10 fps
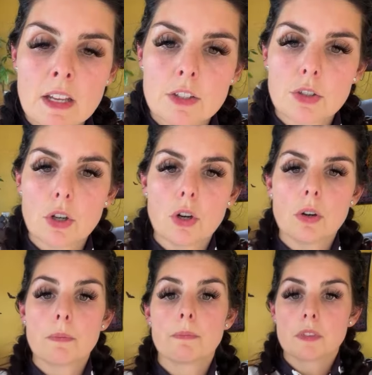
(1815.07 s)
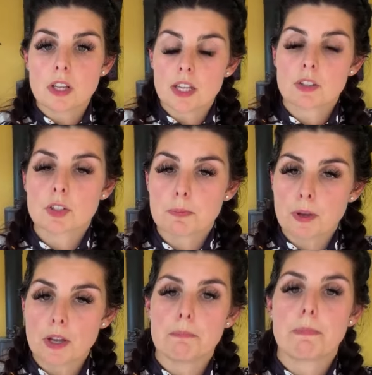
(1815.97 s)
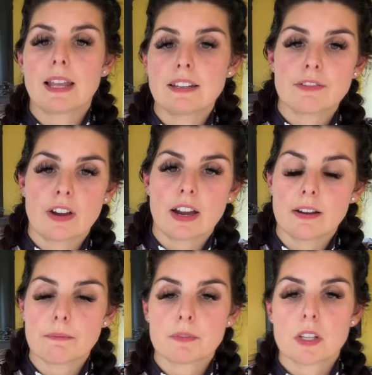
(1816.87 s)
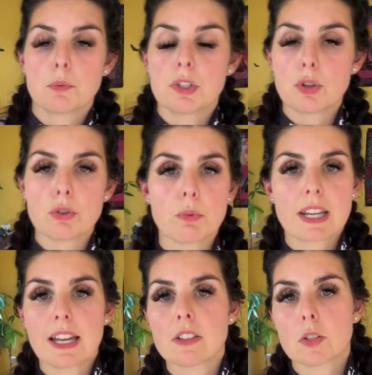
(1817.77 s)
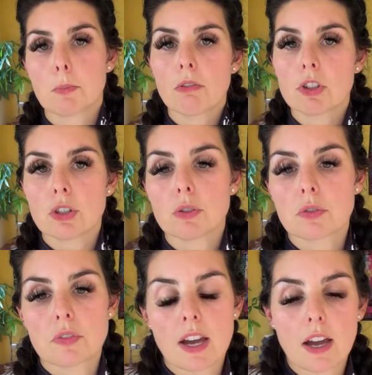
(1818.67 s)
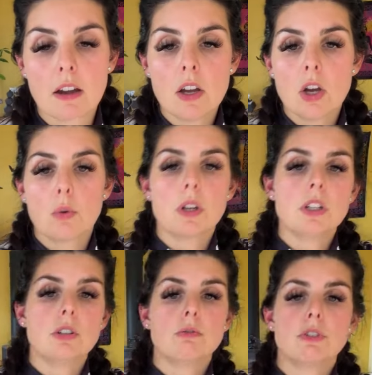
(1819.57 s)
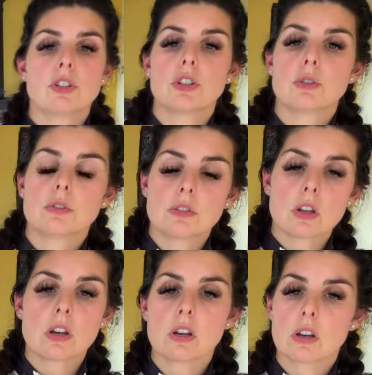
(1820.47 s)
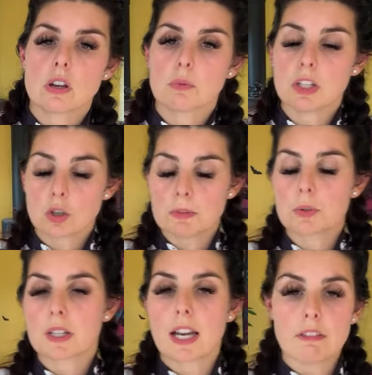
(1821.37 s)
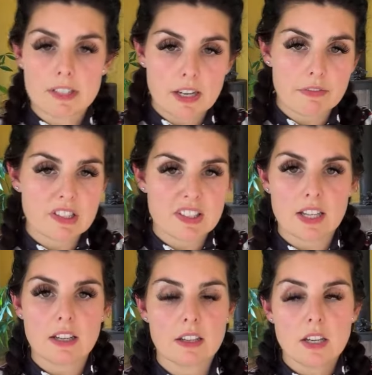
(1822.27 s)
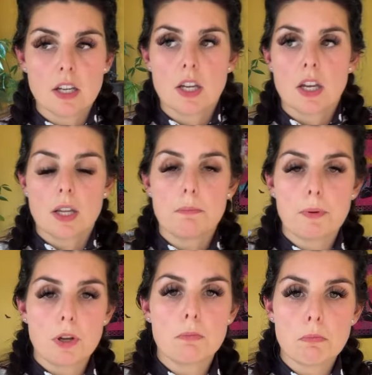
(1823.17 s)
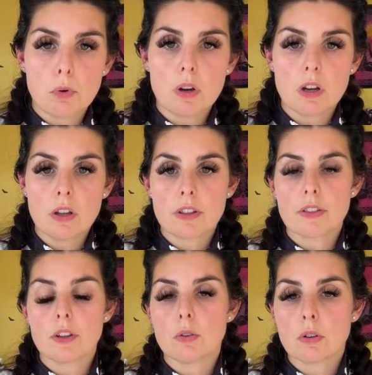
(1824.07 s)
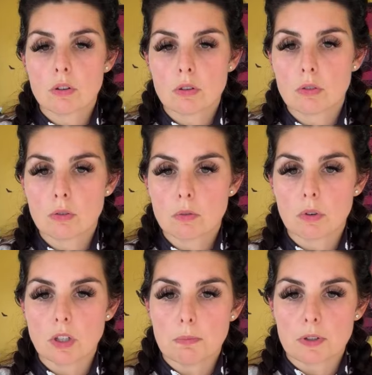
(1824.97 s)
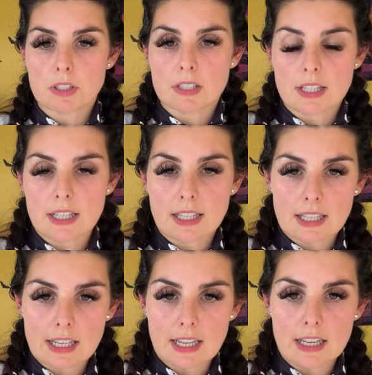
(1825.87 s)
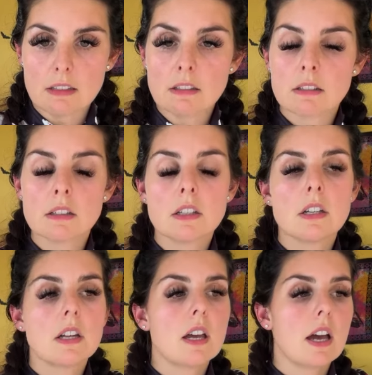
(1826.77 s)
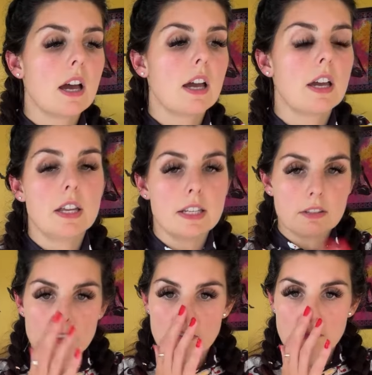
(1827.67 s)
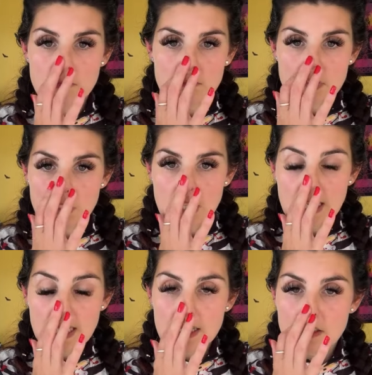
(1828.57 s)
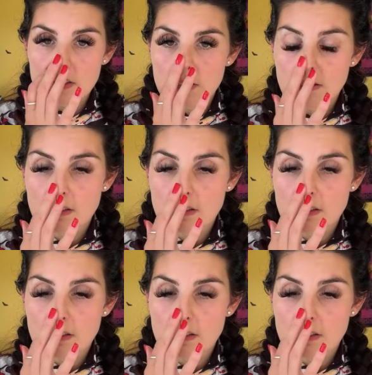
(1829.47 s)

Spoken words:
So to burn belly fat, we can't spot reduce fat. When you come into a calorie deficit and burn more than what your body's taking in and needs